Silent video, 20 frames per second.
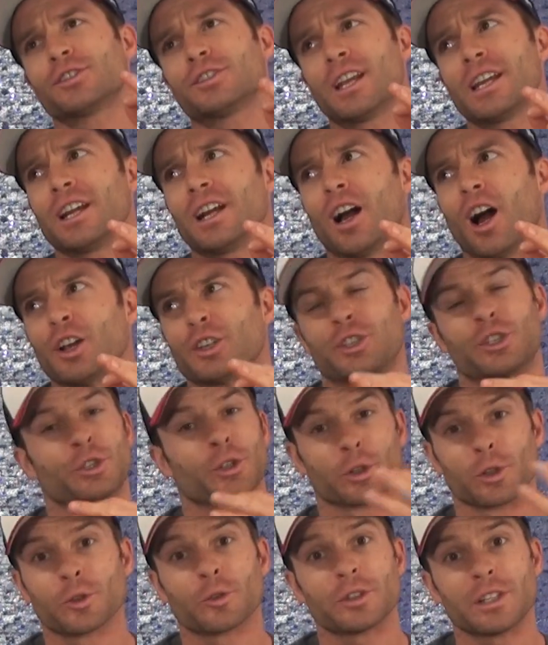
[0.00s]
say a
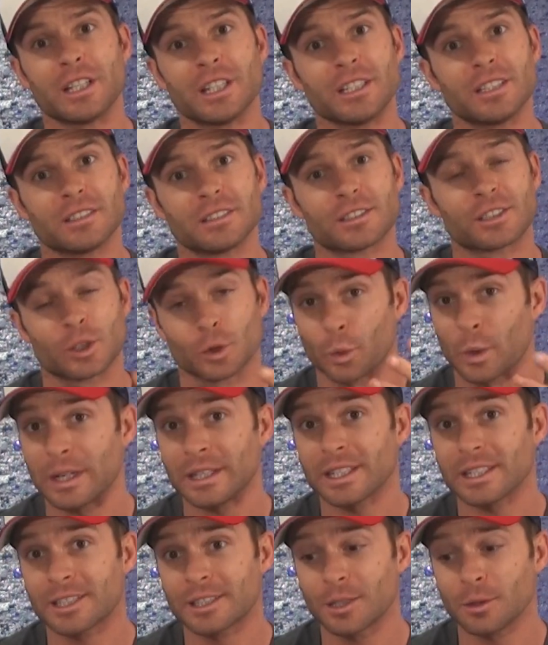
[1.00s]
sugary
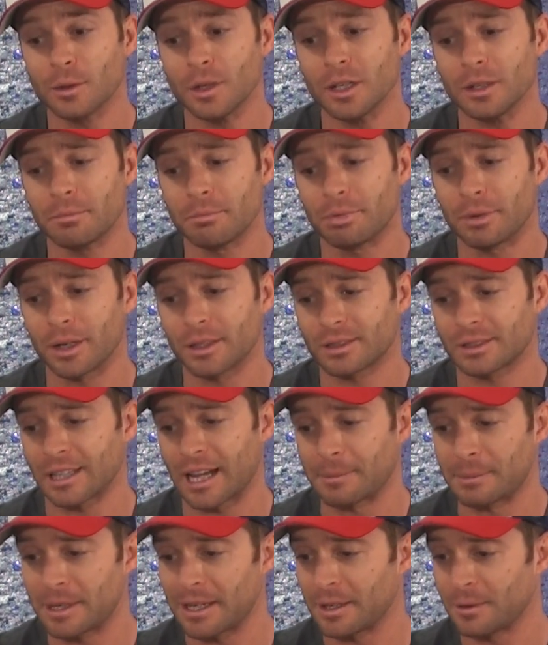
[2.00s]
sweetness to it, but
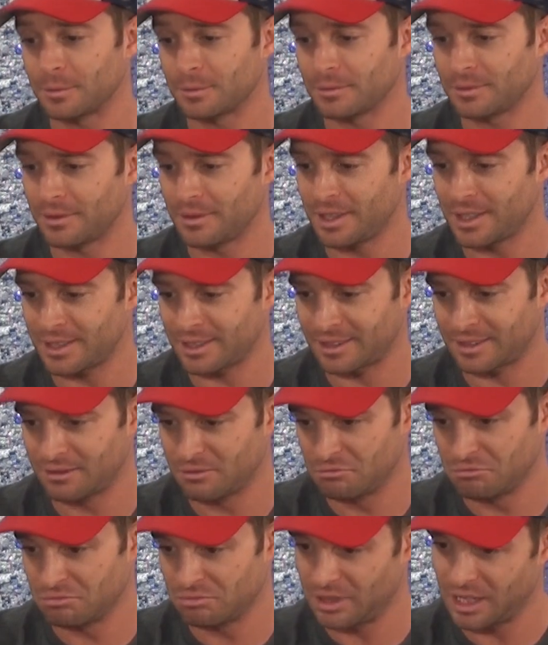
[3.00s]
I mean
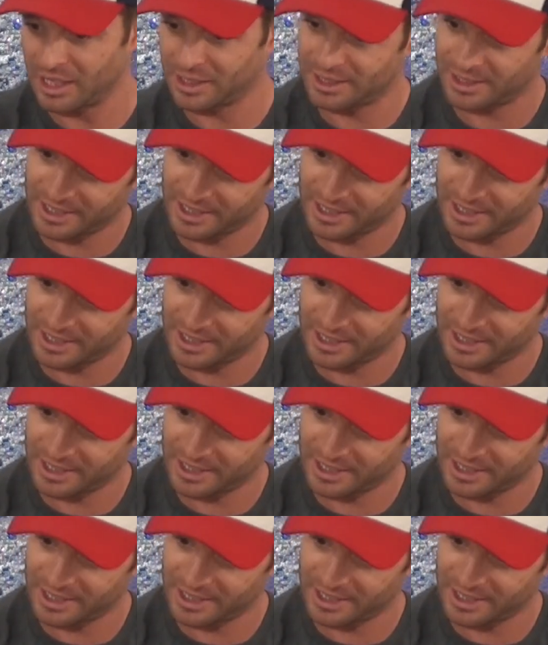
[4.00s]
it